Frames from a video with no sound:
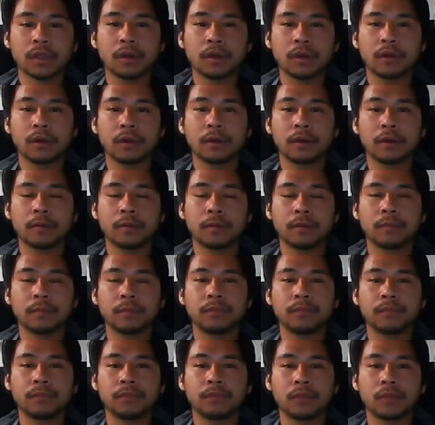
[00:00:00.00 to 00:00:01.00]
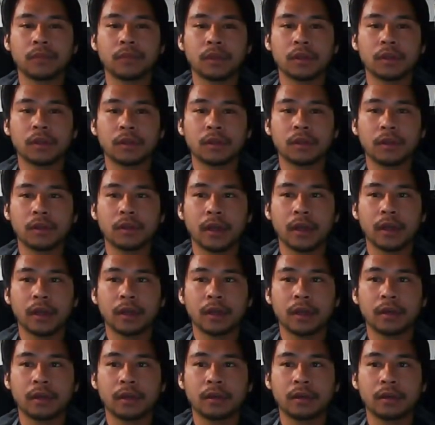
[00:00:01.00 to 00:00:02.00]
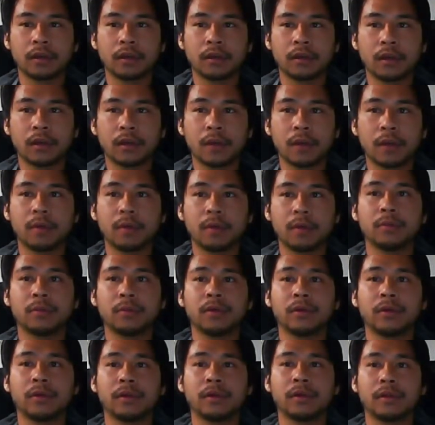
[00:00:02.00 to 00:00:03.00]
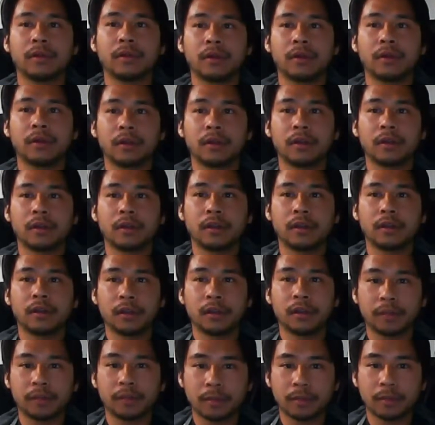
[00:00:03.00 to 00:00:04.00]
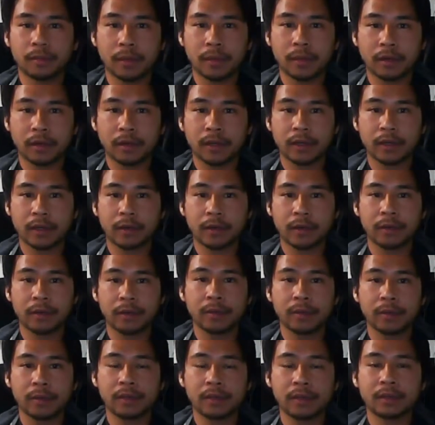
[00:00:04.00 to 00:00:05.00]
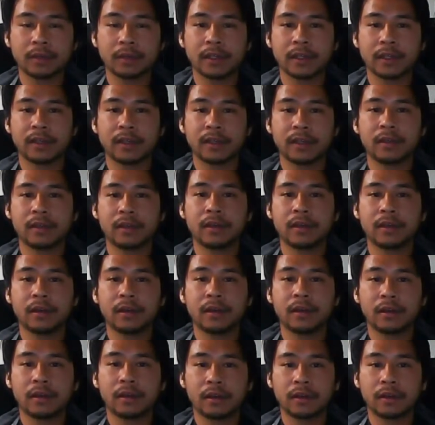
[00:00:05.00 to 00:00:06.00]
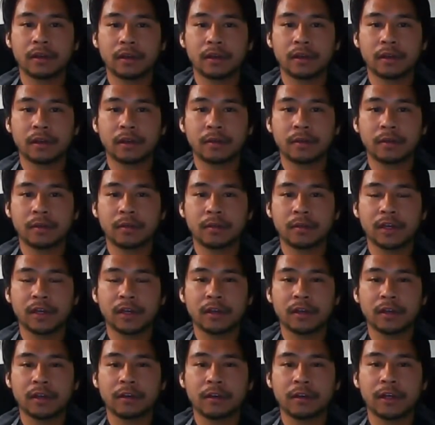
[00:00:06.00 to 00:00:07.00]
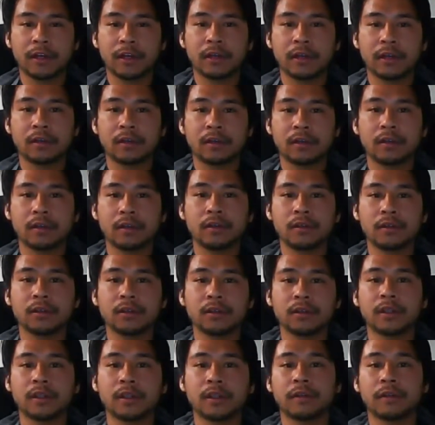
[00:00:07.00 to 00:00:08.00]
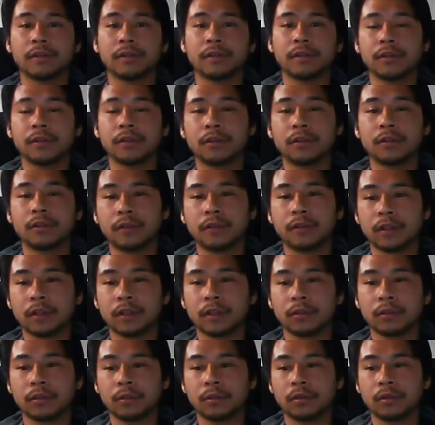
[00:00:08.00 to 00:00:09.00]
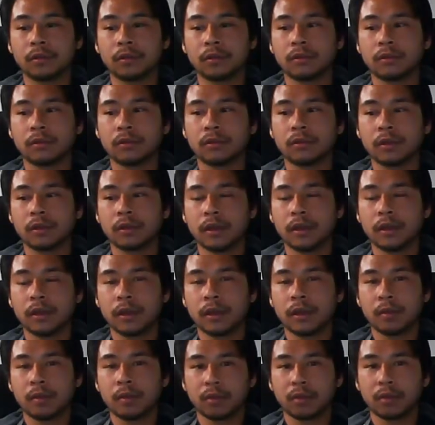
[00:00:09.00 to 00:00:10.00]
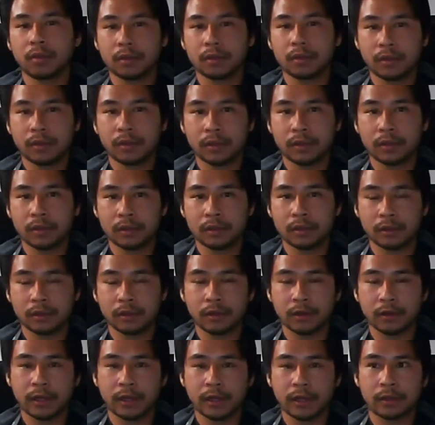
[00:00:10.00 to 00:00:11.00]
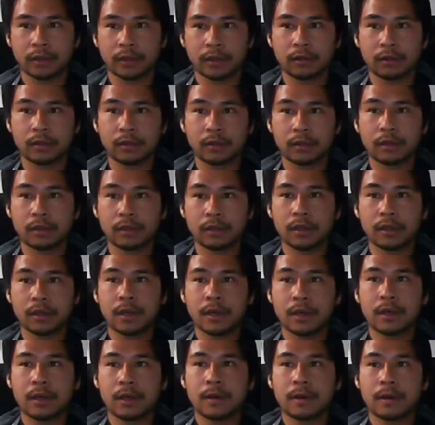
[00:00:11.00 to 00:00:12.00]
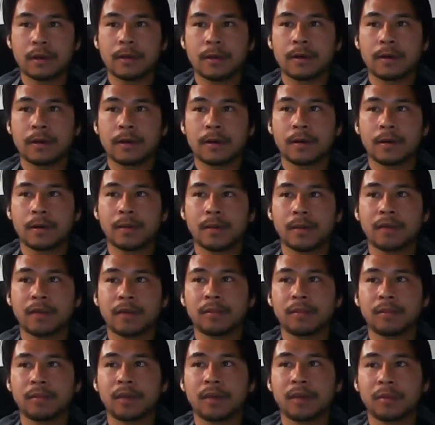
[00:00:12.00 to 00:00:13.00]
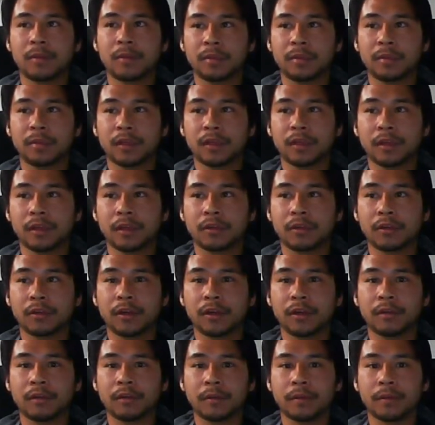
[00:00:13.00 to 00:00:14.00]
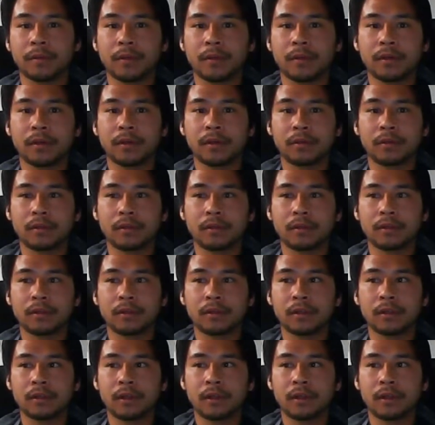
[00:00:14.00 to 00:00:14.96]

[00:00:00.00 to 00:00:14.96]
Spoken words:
um, and come up with different healthy meals that they can create using like fruits, vegetables, proteins, and grains. Have them come up with like 3 different meals.